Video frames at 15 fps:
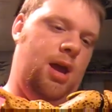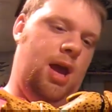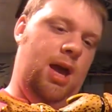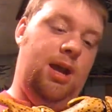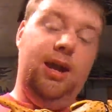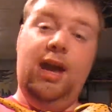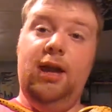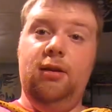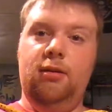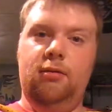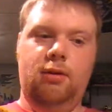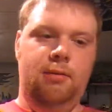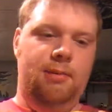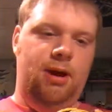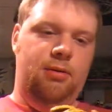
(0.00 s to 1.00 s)
And again,
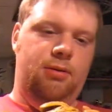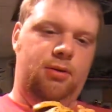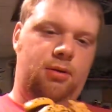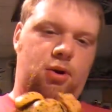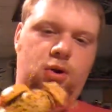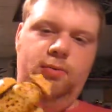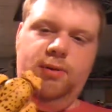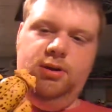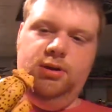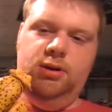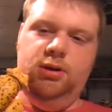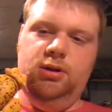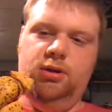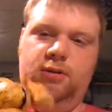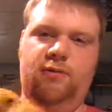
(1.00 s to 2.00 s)
the mouth opens,
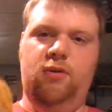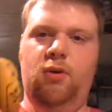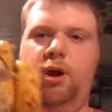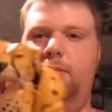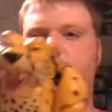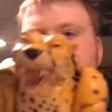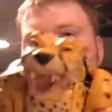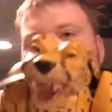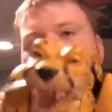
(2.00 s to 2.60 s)
so if you want him to be